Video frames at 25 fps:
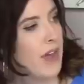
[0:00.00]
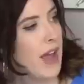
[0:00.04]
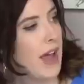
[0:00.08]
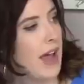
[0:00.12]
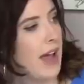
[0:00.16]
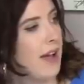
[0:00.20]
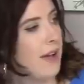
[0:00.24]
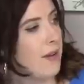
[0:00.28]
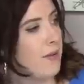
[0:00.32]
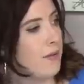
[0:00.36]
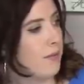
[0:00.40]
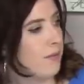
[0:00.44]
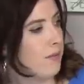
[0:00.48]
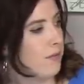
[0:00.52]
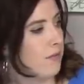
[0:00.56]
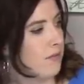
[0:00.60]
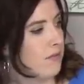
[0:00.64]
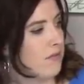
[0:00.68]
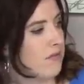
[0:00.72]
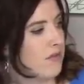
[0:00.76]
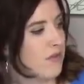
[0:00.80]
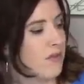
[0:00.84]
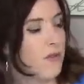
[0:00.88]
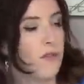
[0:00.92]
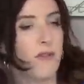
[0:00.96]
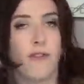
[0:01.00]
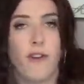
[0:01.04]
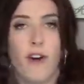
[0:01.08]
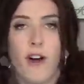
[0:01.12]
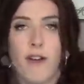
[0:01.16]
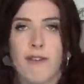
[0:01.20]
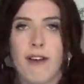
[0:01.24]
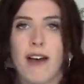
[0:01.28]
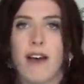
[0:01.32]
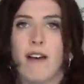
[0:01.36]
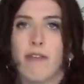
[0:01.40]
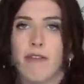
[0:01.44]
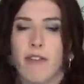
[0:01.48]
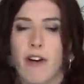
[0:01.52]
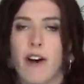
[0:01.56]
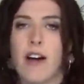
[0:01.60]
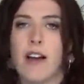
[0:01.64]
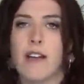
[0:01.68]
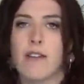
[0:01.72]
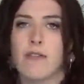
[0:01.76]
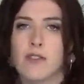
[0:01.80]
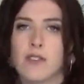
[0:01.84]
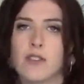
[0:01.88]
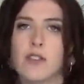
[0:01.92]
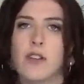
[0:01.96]
That, five out of
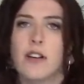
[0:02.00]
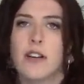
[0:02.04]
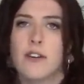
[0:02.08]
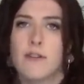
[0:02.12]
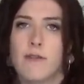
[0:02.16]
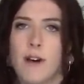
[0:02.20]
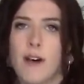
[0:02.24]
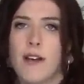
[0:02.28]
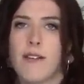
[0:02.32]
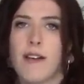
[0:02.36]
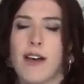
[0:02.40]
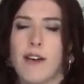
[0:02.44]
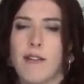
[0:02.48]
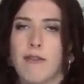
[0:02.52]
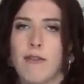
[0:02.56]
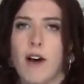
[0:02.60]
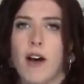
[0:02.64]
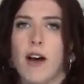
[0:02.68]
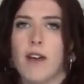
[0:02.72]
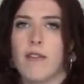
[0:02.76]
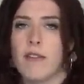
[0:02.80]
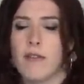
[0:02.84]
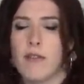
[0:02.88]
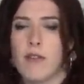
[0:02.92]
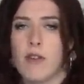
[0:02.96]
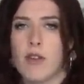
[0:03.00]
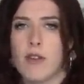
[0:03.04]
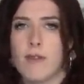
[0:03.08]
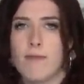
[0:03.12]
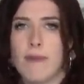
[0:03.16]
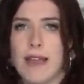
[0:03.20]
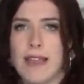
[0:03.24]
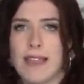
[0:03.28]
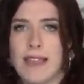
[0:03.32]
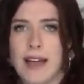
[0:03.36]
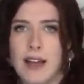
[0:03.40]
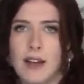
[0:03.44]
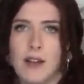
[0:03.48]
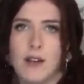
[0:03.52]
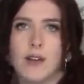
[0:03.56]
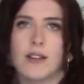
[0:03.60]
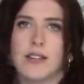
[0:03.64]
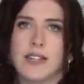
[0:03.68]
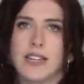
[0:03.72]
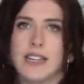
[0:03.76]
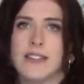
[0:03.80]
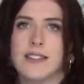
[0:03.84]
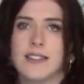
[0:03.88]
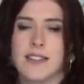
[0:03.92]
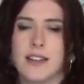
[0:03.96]
five, solid five out of five. If you can make that look
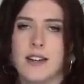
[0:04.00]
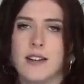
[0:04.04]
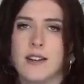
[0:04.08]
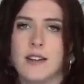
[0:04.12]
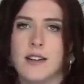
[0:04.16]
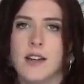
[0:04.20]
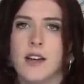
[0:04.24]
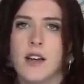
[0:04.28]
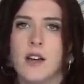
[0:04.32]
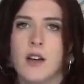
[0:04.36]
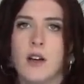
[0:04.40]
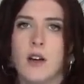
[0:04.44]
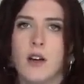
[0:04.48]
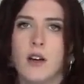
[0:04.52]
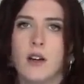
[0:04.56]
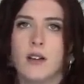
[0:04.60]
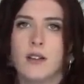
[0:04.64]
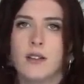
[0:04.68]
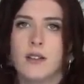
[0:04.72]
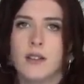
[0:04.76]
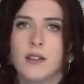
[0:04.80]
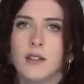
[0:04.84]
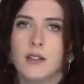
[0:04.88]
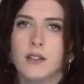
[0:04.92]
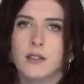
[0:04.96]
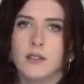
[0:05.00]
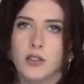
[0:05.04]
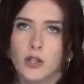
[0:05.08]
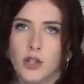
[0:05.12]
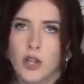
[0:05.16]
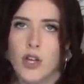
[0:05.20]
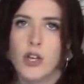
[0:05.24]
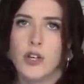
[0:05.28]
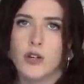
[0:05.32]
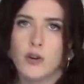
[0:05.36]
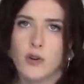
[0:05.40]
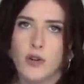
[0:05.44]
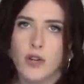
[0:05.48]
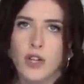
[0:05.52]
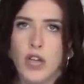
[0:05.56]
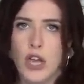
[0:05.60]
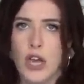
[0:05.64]
decent, good on